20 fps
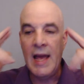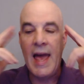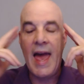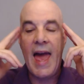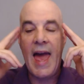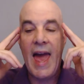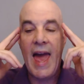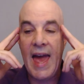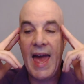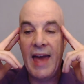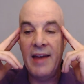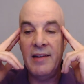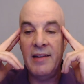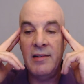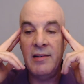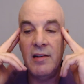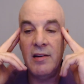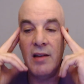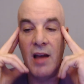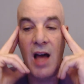and
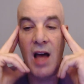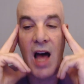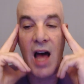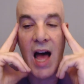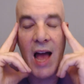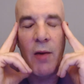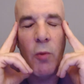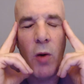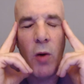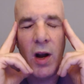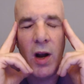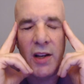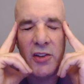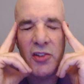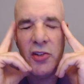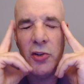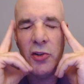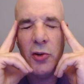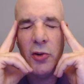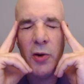I want
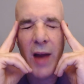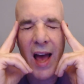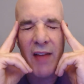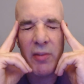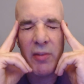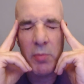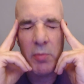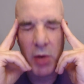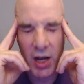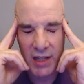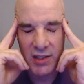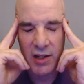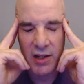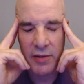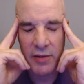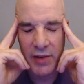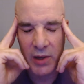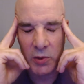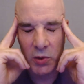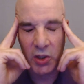to have a positive
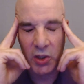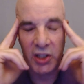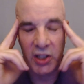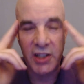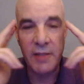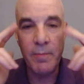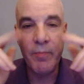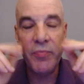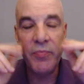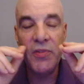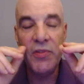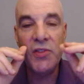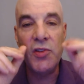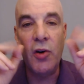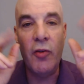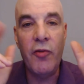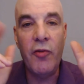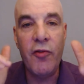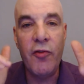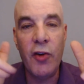outlook. So
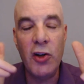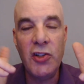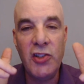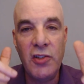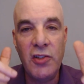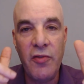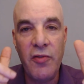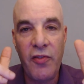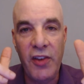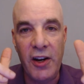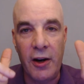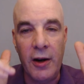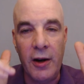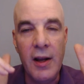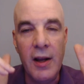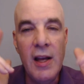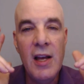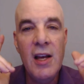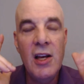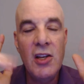first, fear.
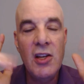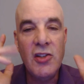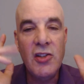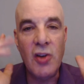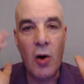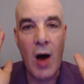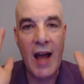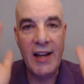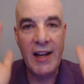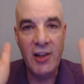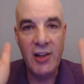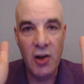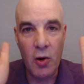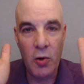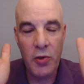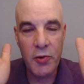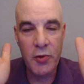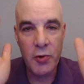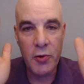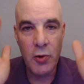So I go
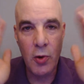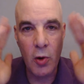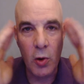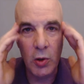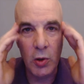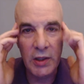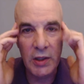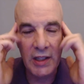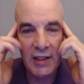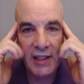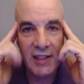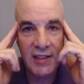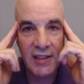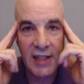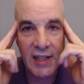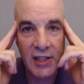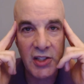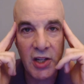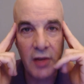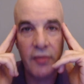through holding the
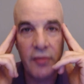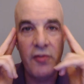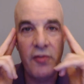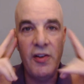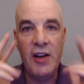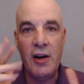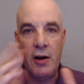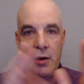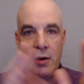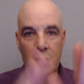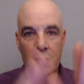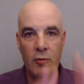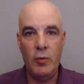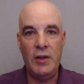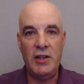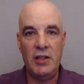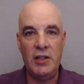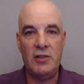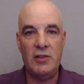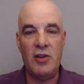intention of fear with
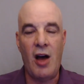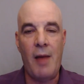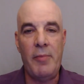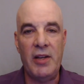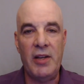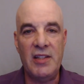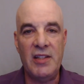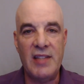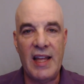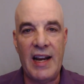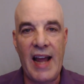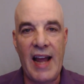the topics that I